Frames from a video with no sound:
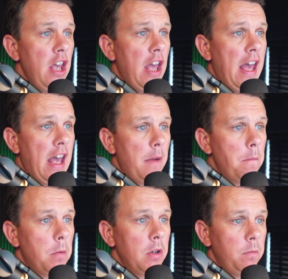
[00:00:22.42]
um,
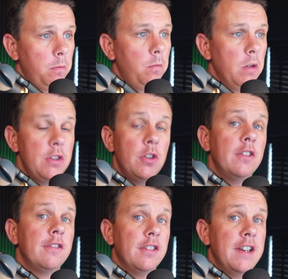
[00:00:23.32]
but we're
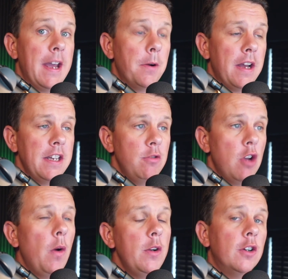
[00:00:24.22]
done for now. And you
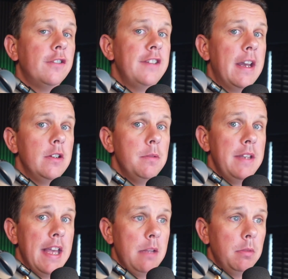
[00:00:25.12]
know enough now to be
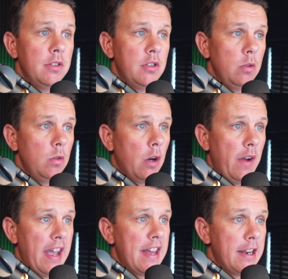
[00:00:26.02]
able to go
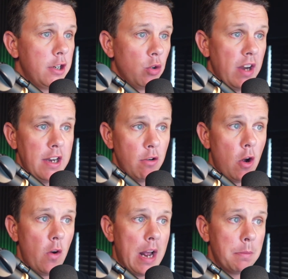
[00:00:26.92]
ahead and create your
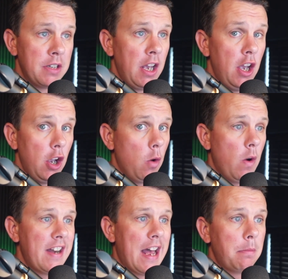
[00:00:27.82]
own apps
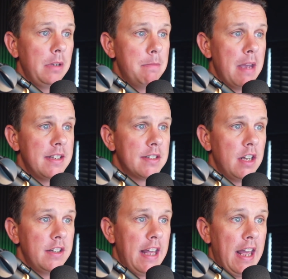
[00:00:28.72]
quite happily based
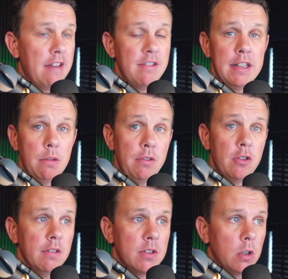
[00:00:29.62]
on uh, everything that we've
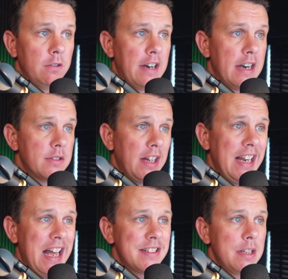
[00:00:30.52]
covered so far. So the
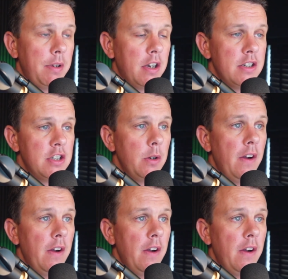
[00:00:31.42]
last thing we got to do